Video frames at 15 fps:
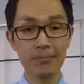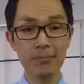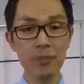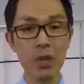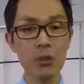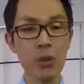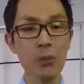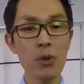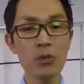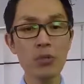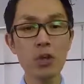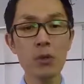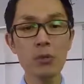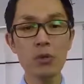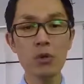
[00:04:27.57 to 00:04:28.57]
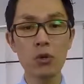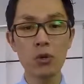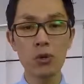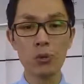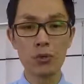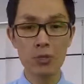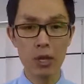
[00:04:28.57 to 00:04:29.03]
The most common
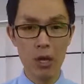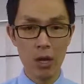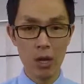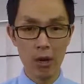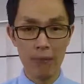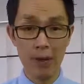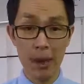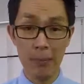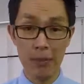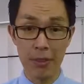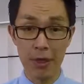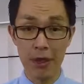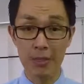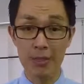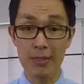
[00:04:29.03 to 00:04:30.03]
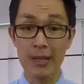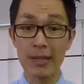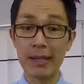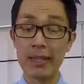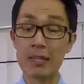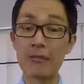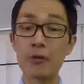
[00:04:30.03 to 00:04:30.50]
cause of labyrinthitis
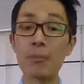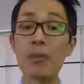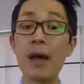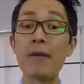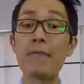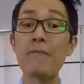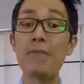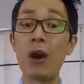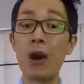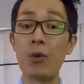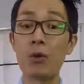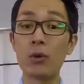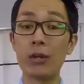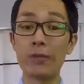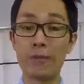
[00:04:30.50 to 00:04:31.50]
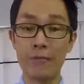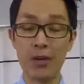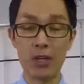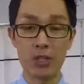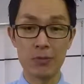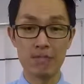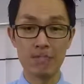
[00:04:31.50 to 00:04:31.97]
is from a viral
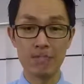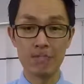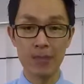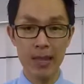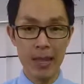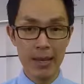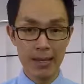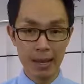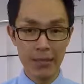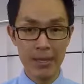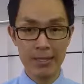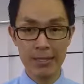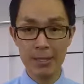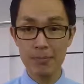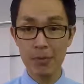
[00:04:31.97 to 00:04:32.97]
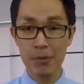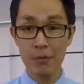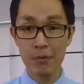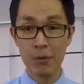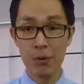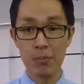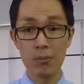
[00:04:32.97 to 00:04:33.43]
infection. Now, this can be
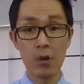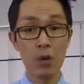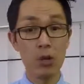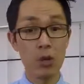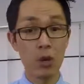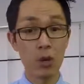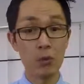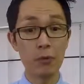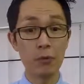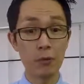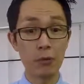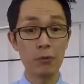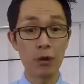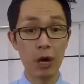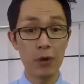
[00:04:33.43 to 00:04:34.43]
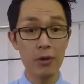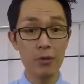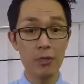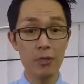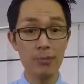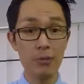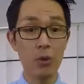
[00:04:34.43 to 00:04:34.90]
from cold or flu
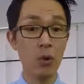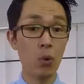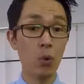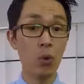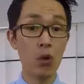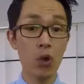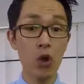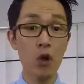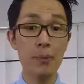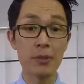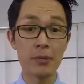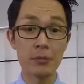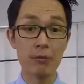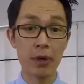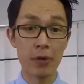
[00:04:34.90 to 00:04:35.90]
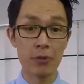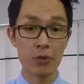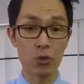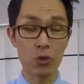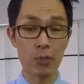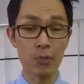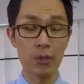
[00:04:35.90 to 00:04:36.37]
virus, or the herpes virus group.